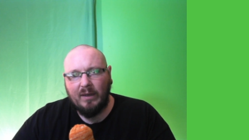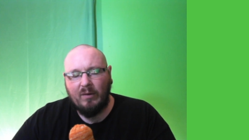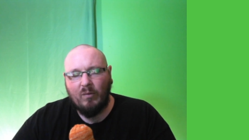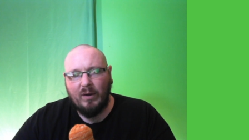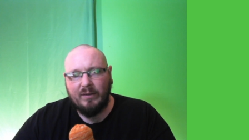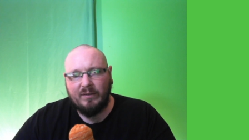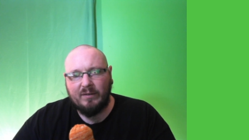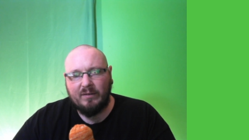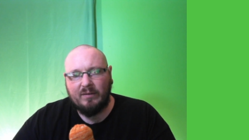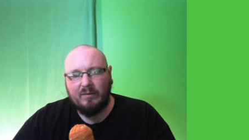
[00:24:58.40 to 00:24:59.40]
And
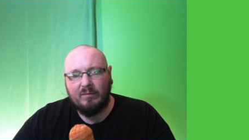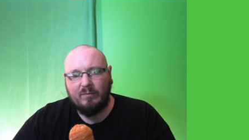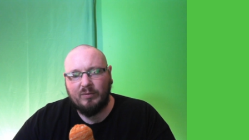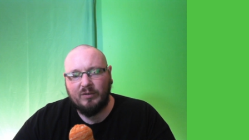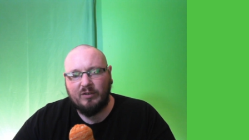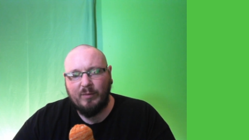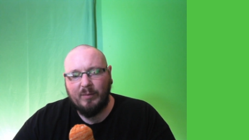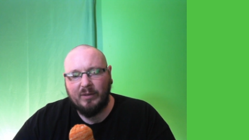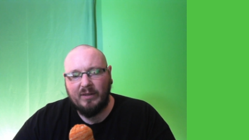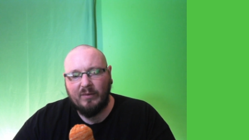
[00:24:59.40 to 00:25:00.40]
ones
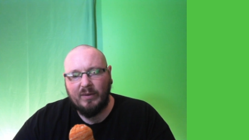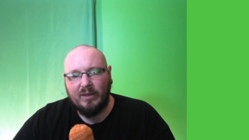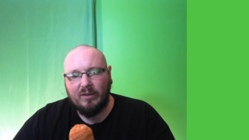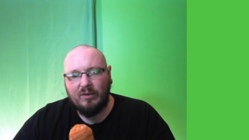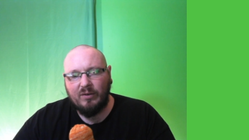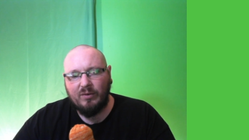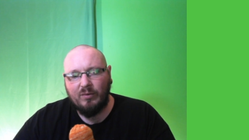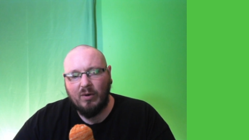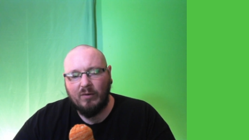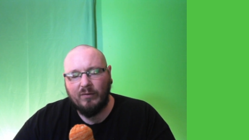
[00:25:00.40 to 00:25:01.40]
presumably that we can
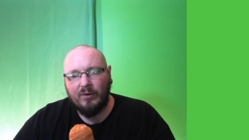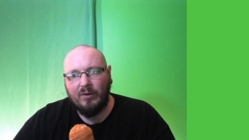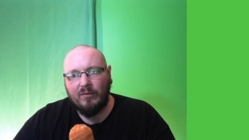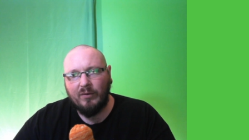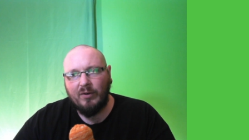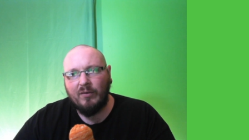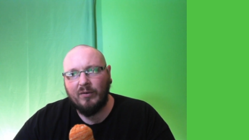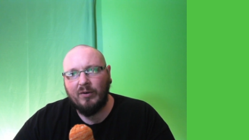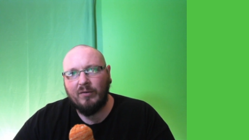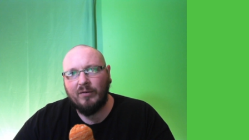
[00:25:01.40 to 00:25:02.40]
do over and
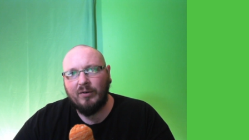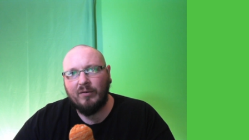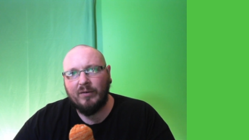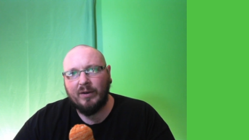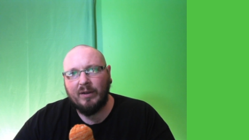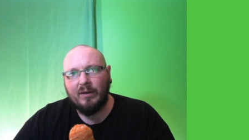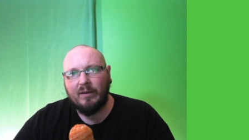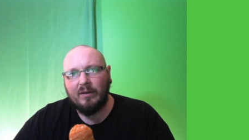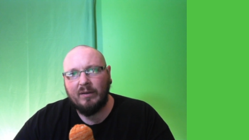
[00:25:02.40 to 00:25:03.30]
over again.